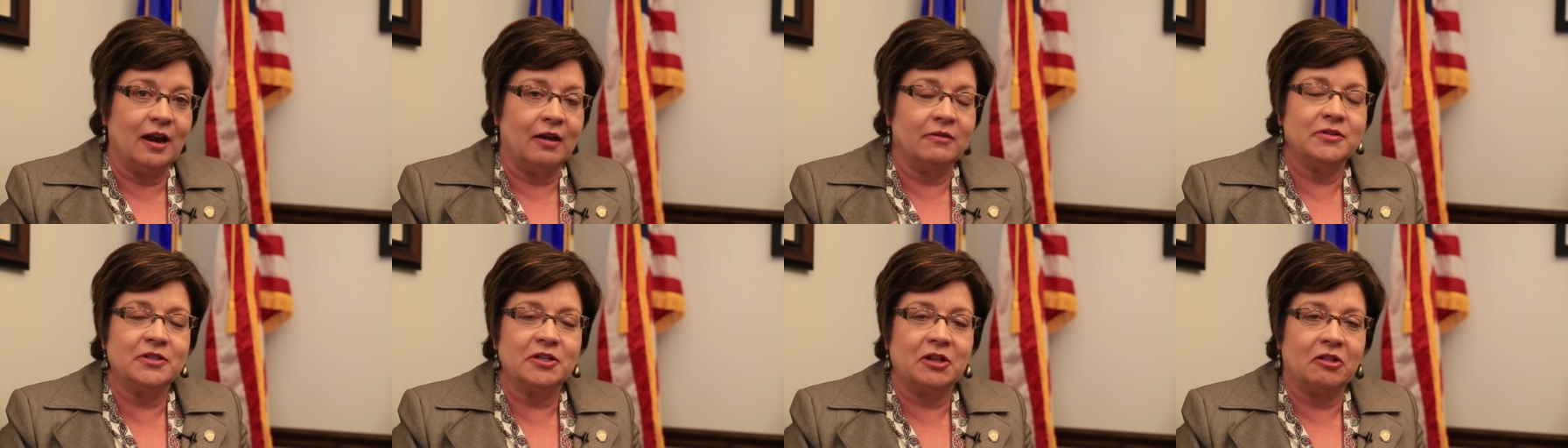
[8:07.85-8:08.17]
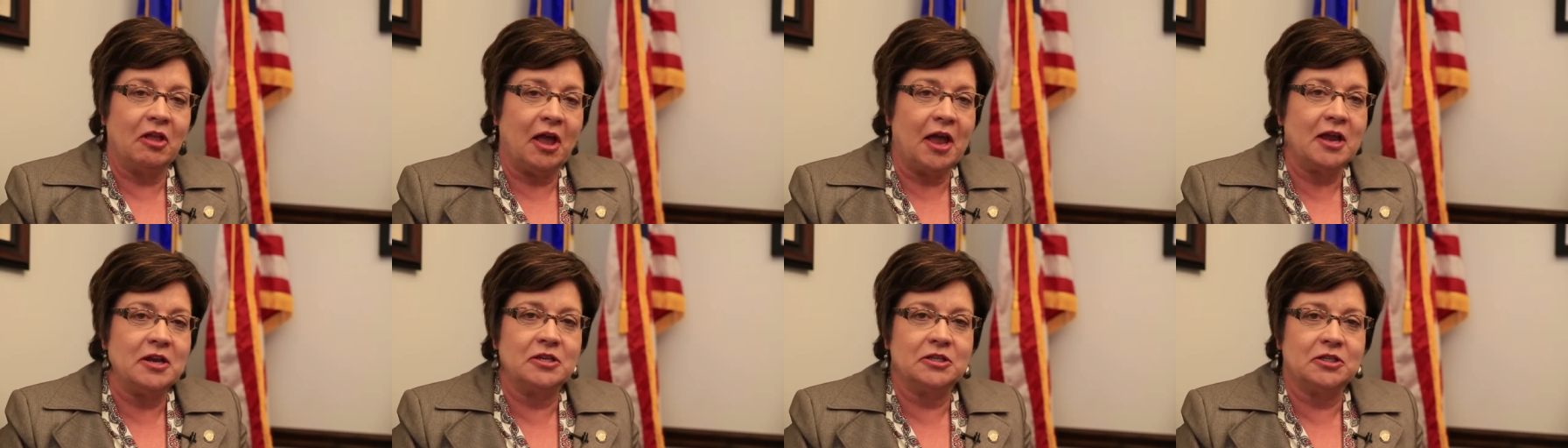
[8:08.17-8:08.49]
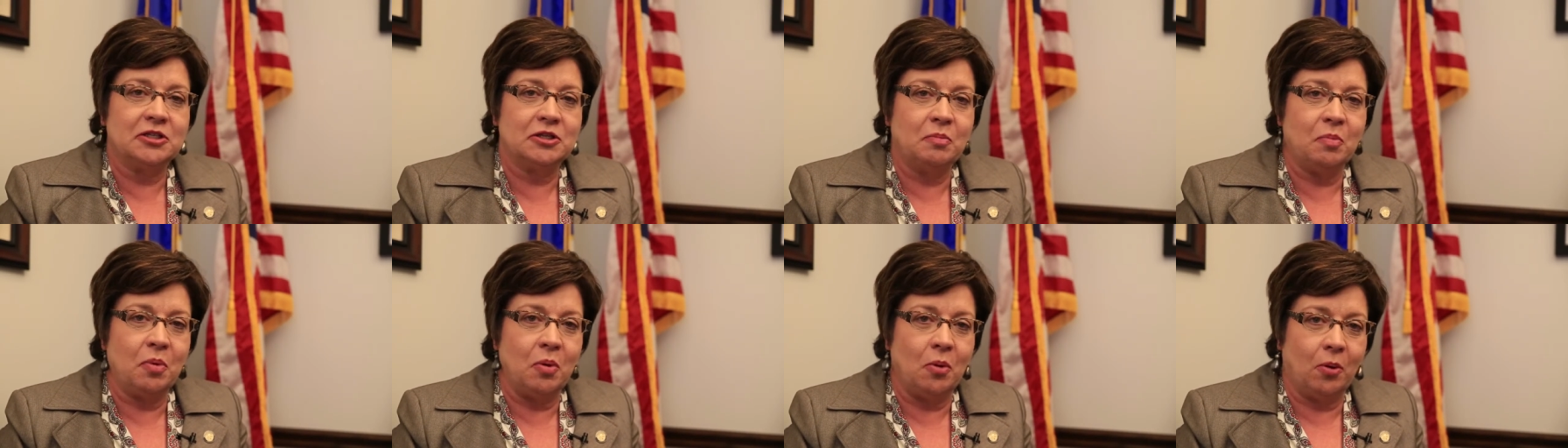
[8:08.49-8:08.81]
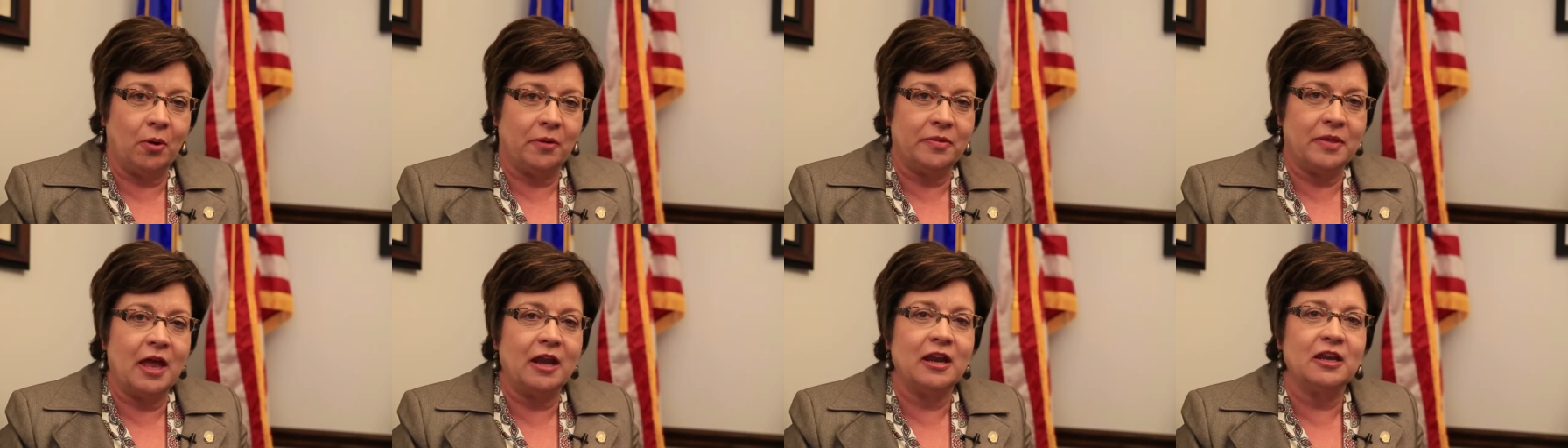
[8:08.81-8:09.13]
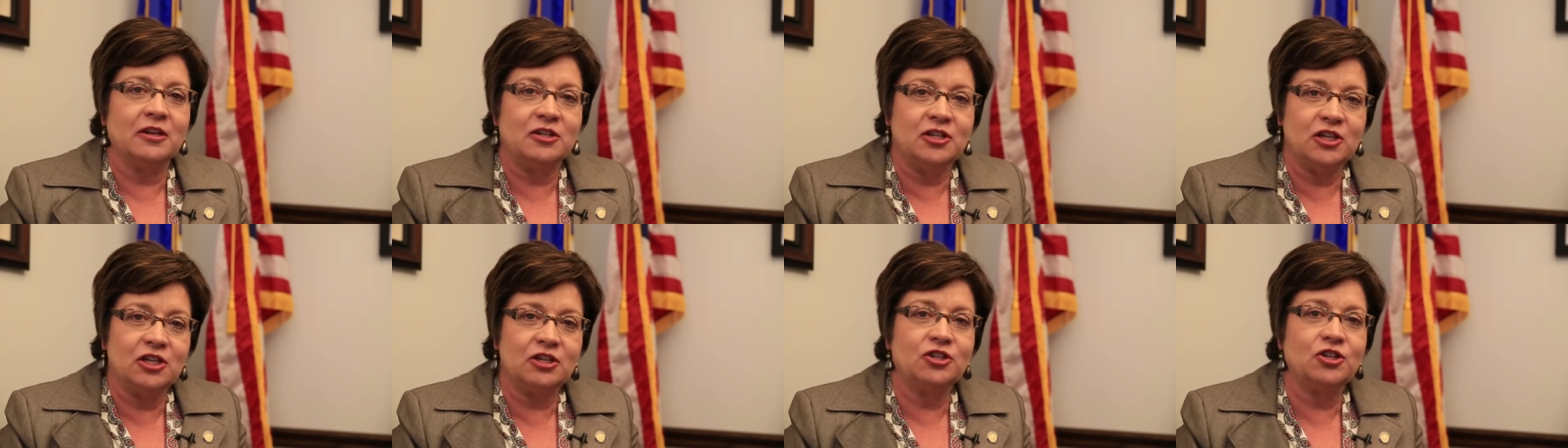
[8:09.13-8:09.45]
I was glad to support that
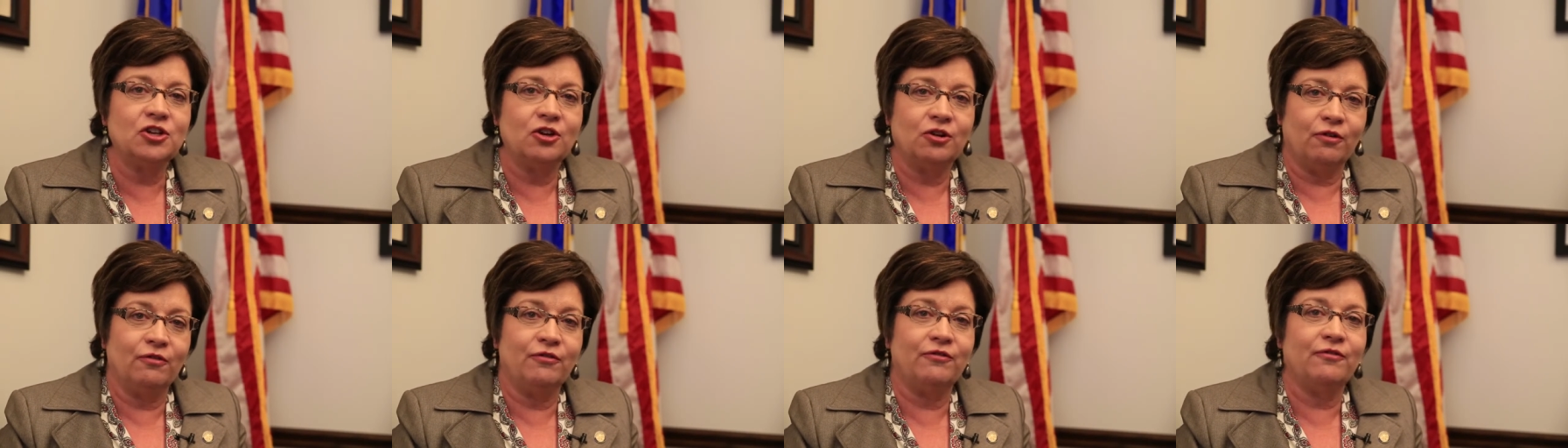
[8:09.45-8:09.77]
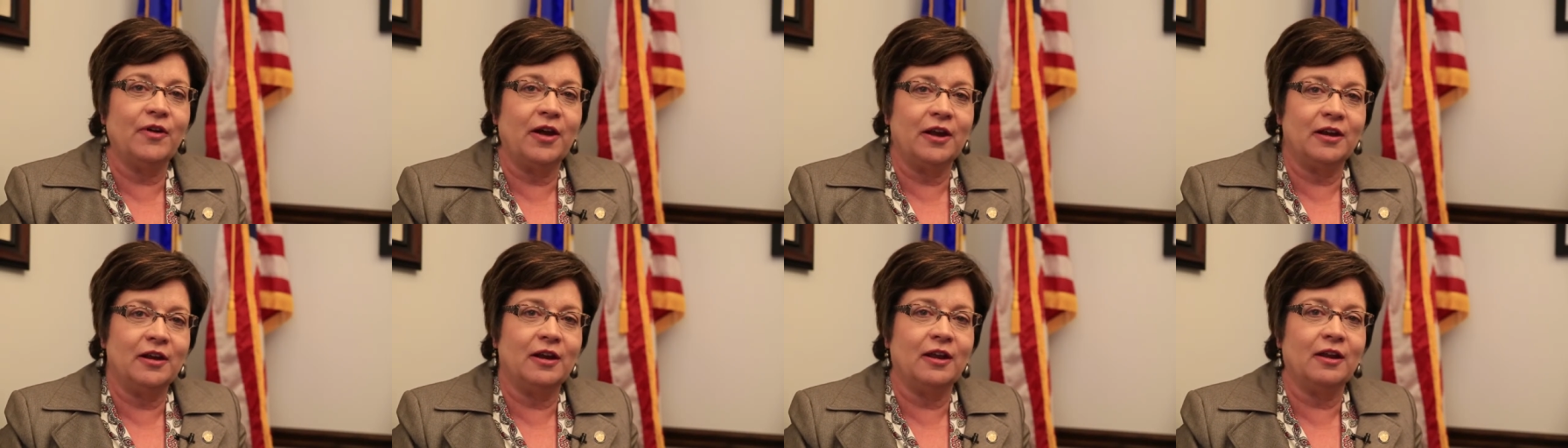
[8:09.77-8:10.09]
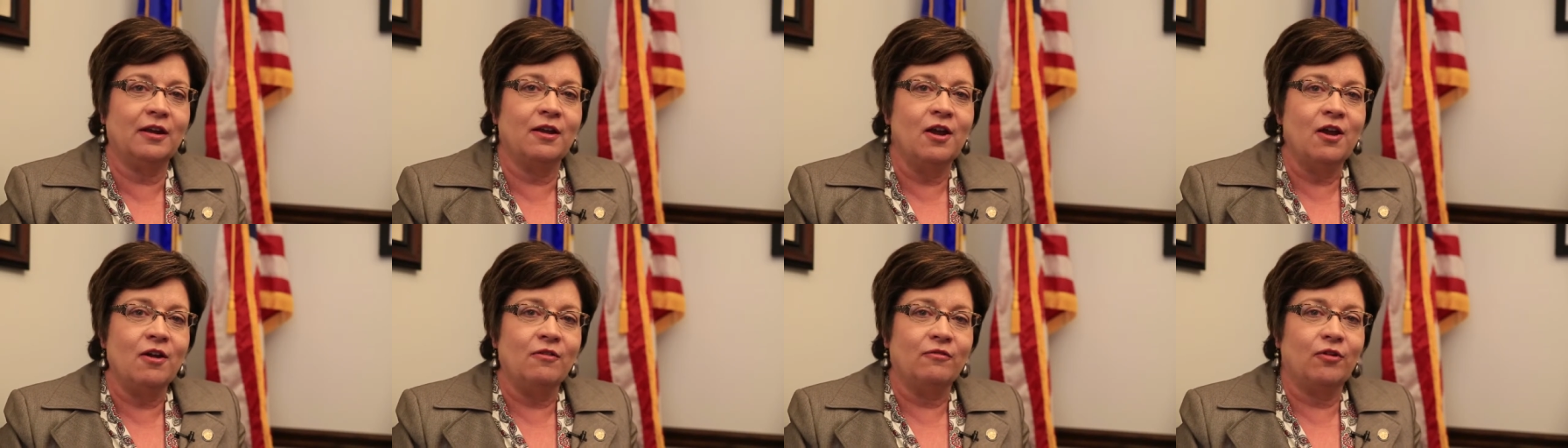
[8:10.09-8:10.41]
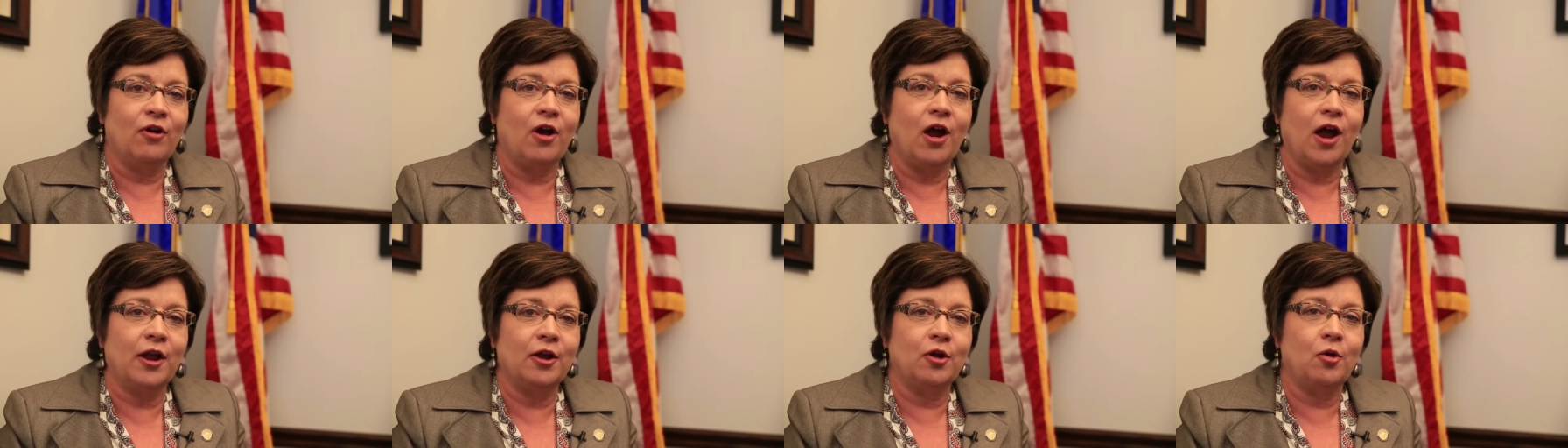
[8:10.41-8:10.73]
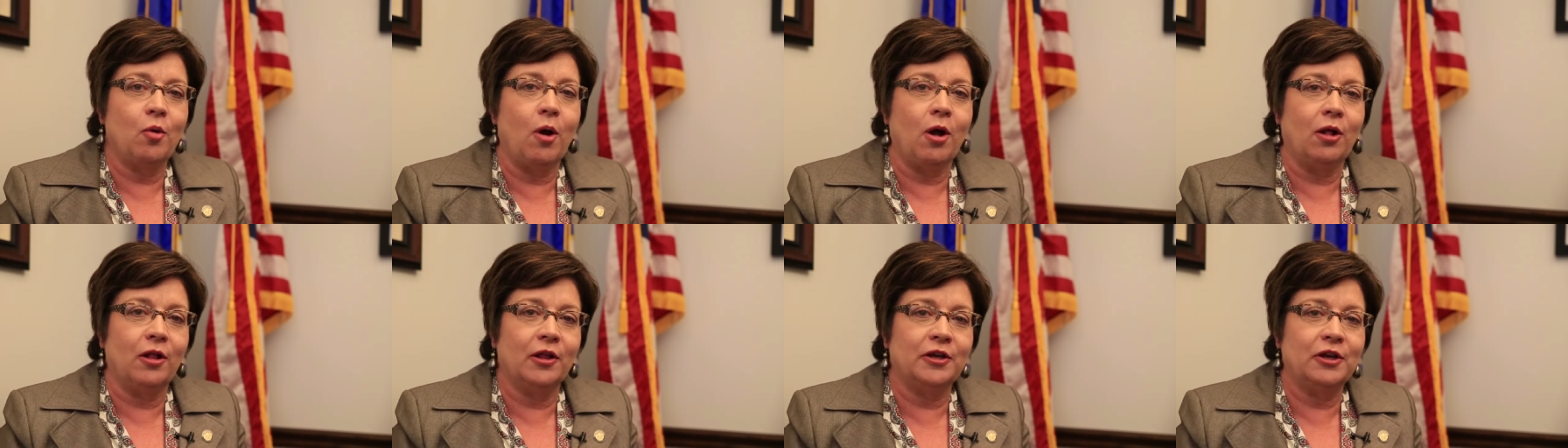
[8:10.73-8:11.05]
additional funding for high
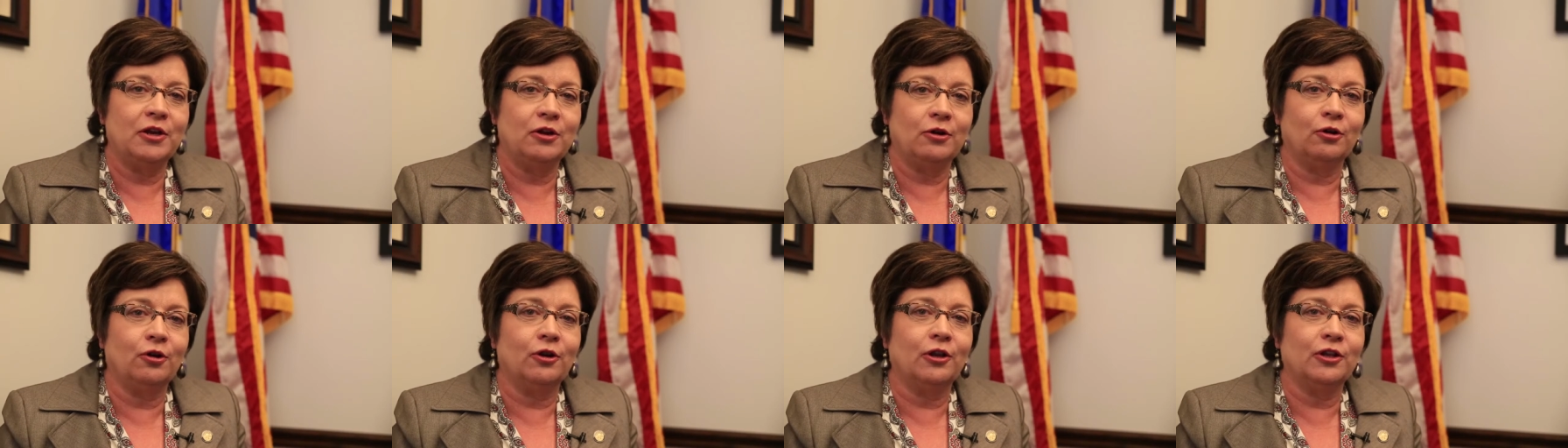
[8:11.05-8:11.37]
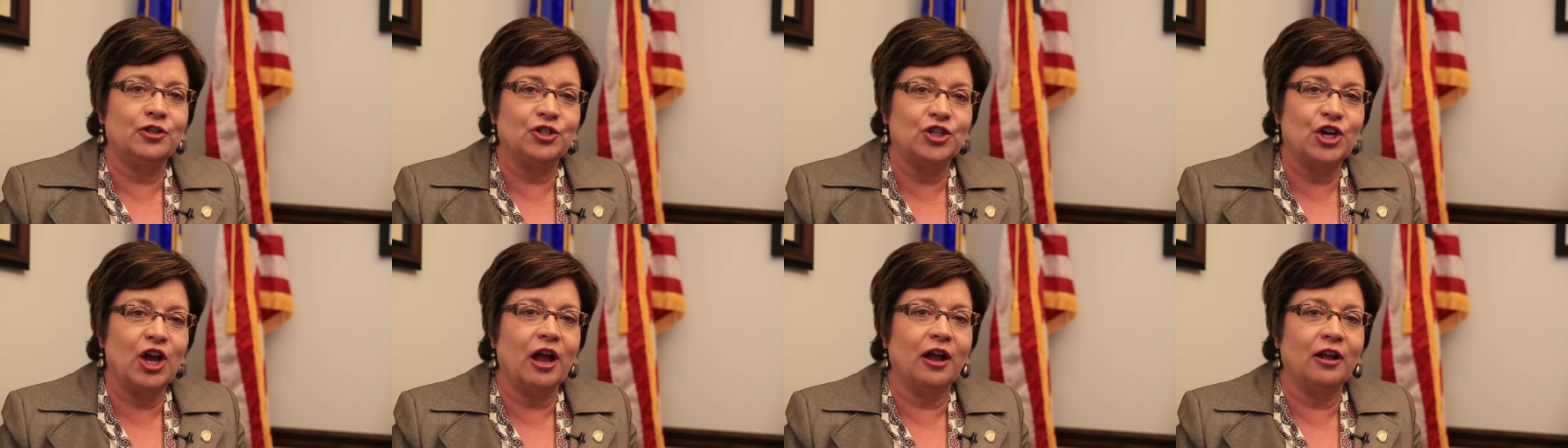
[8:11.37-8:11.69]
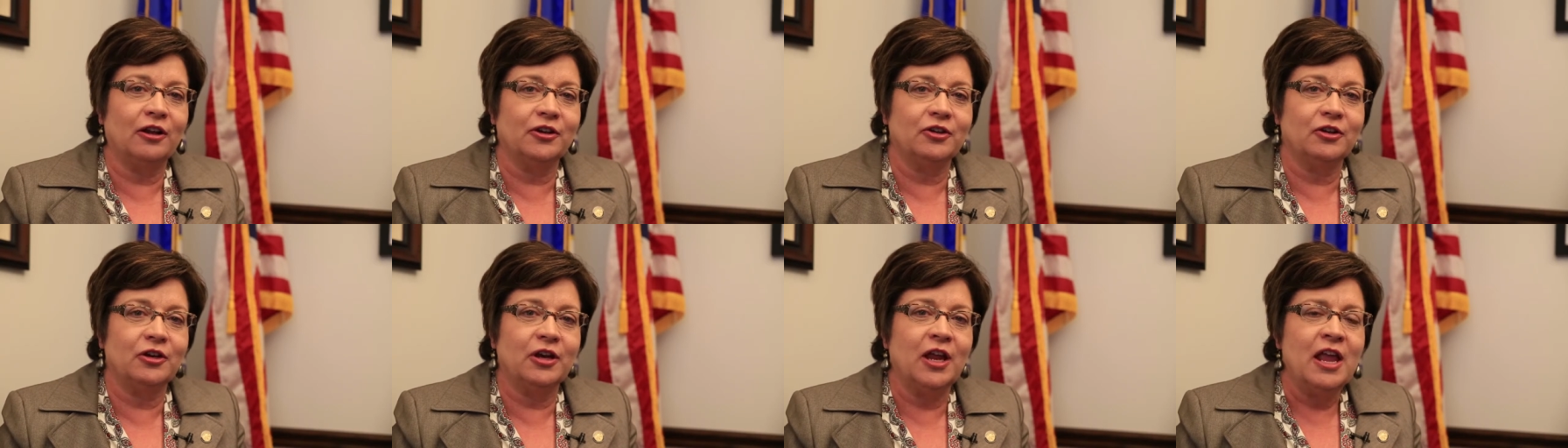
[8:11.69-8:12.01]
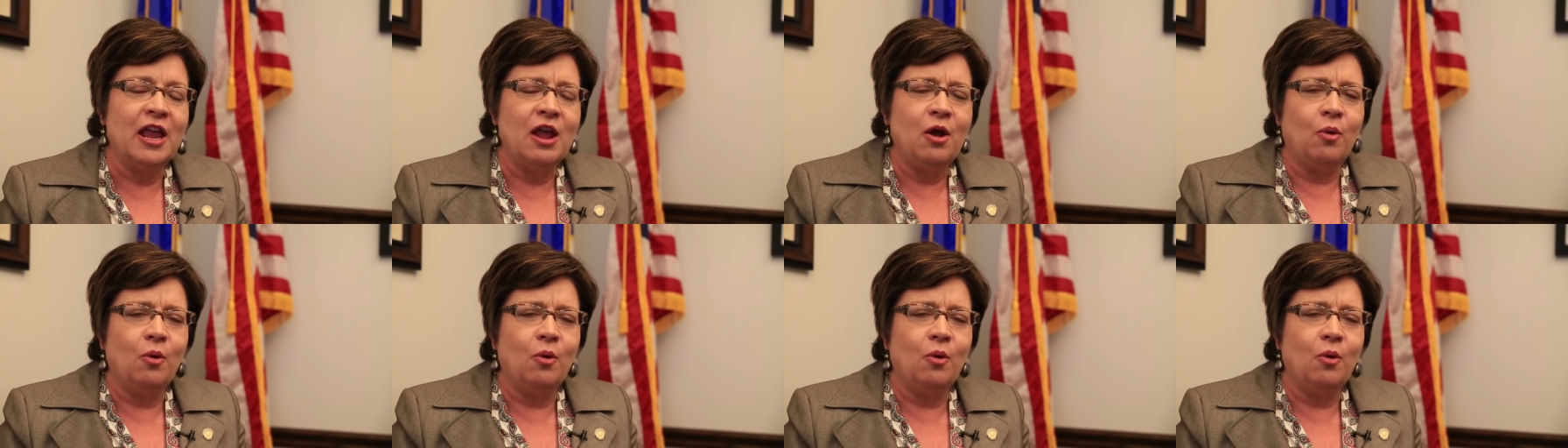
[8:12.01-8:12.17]
quality early childhood.